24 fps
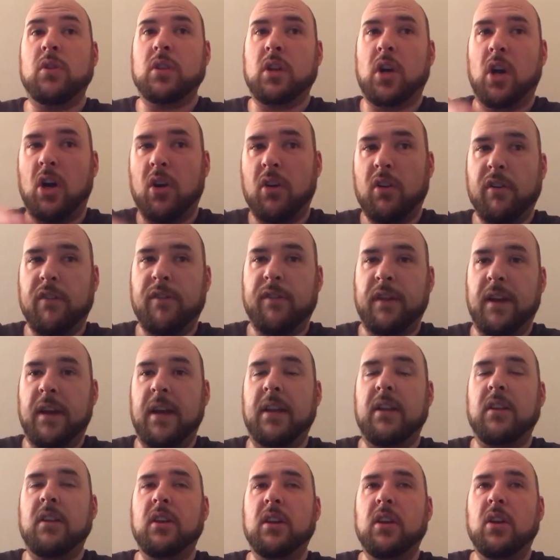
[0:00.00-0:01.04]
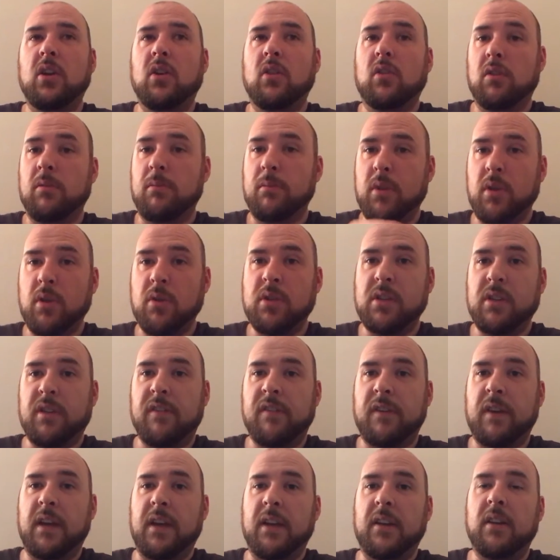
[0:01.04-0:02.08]
As a horror fan or a music
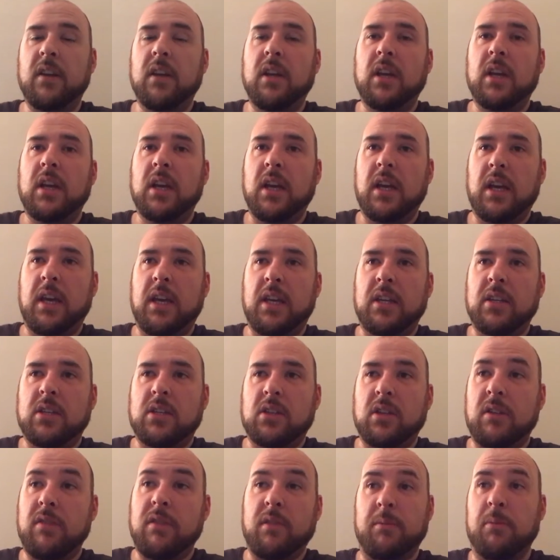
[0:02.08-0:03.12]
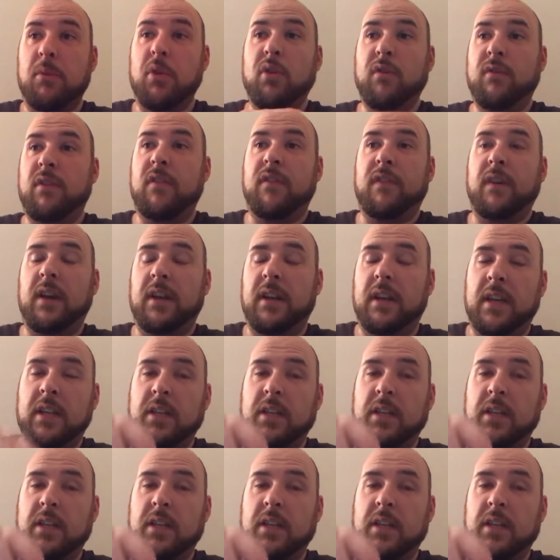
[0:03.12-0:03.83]
fan, it's even a movie fan.